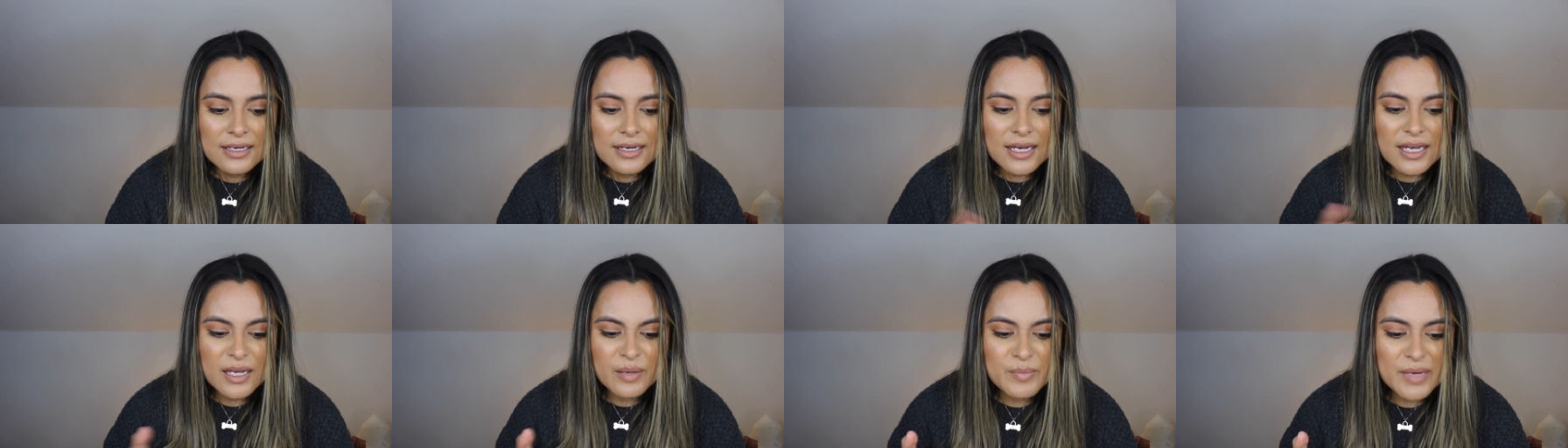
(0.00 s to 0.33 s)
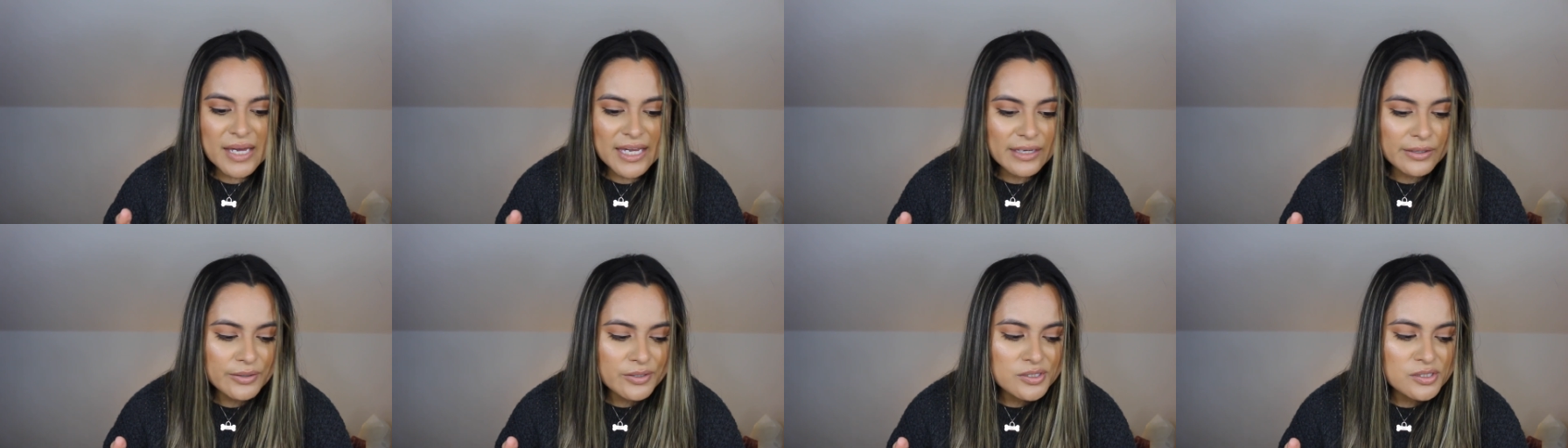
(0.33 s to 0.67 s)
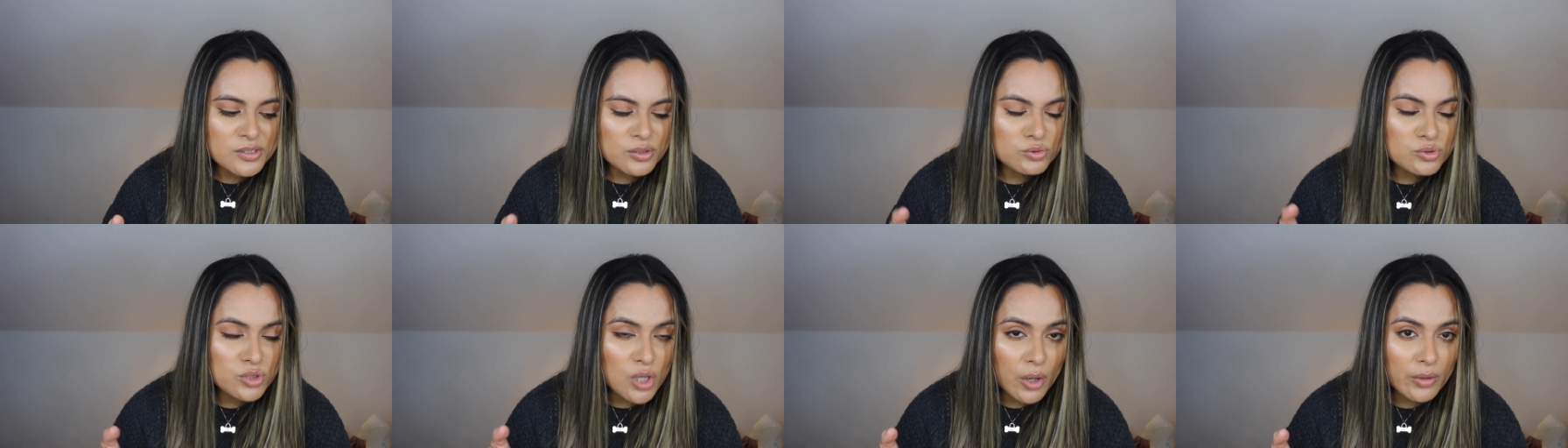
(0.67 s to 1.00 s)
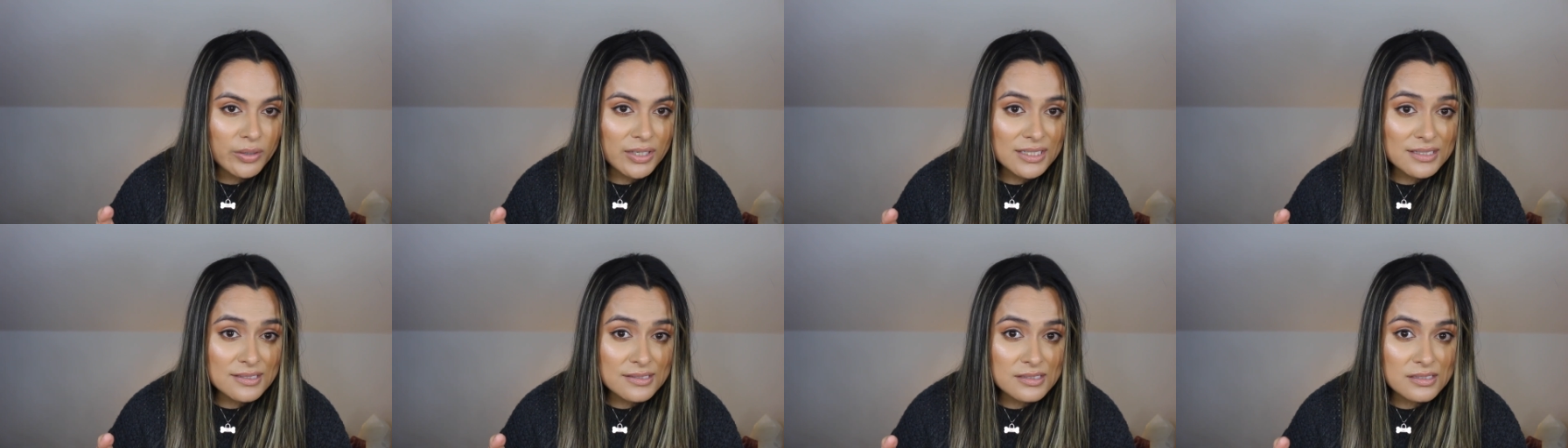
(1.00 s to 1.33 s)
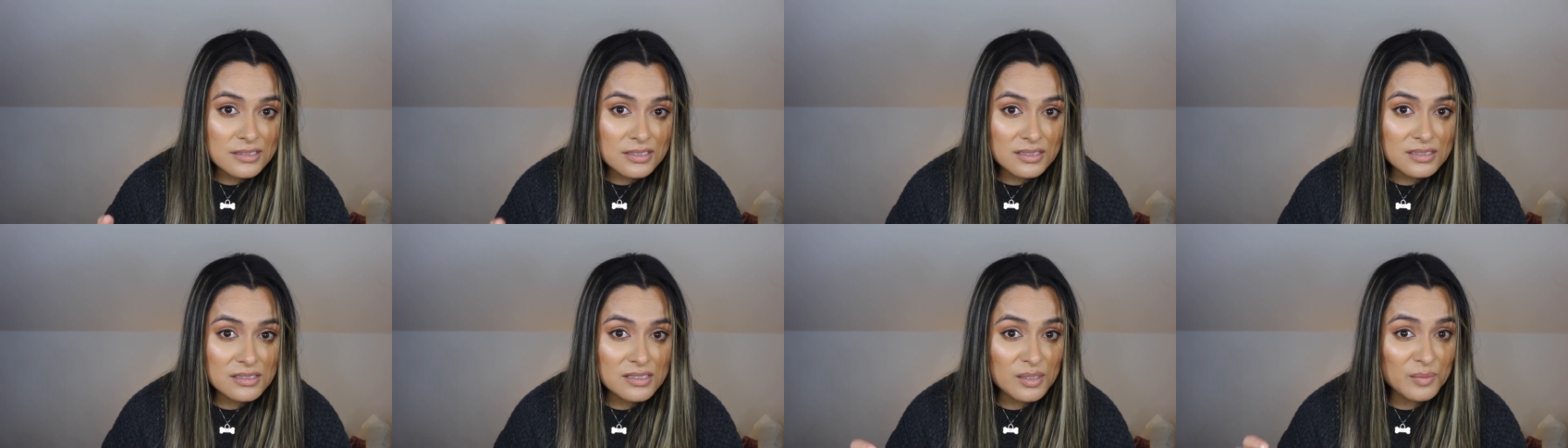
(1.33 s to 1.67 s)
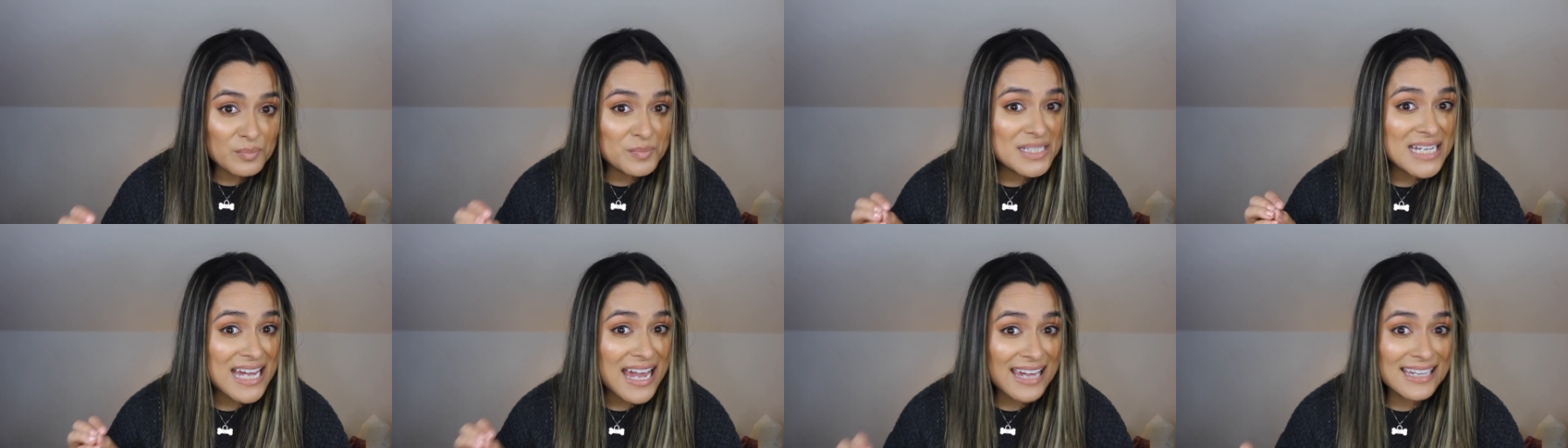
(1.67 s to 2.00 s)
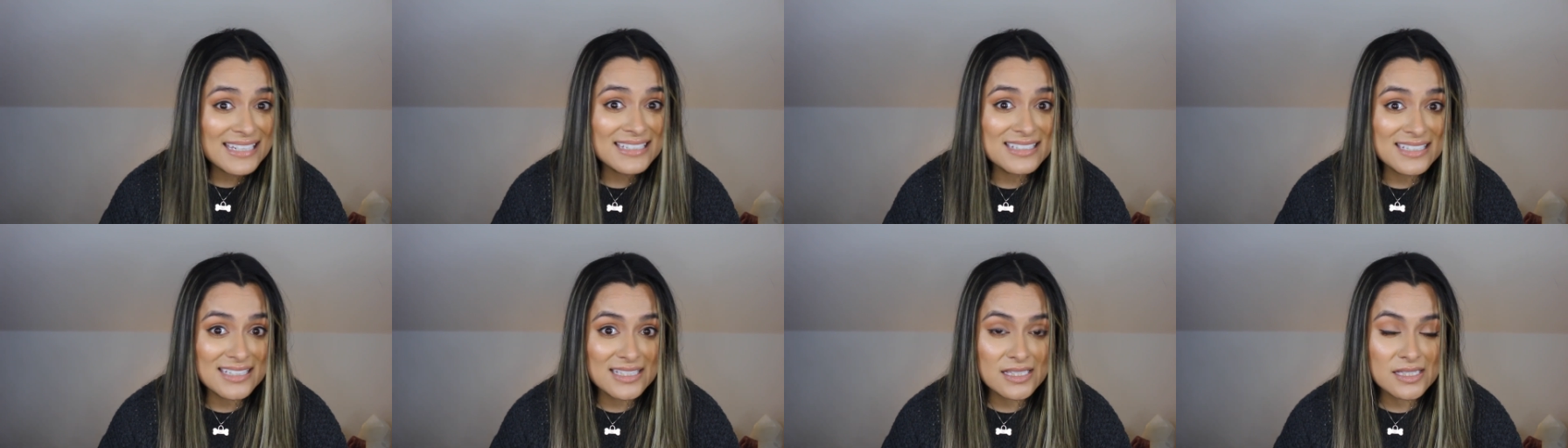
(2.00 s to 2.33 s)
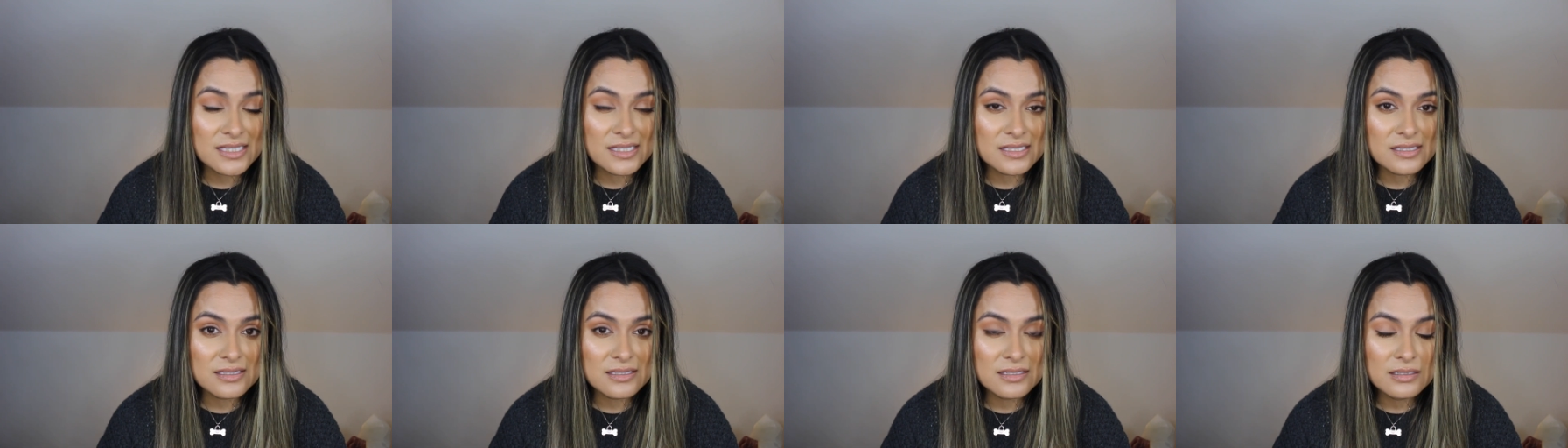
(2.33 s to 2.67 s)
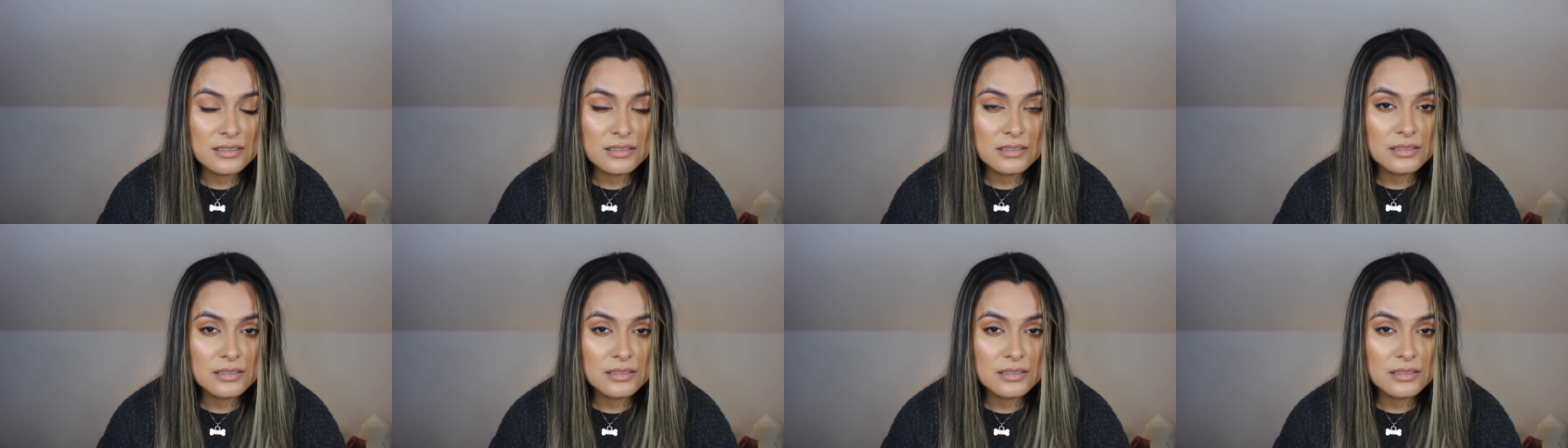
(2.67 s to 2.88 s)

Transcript: Um, I also noticed some tightness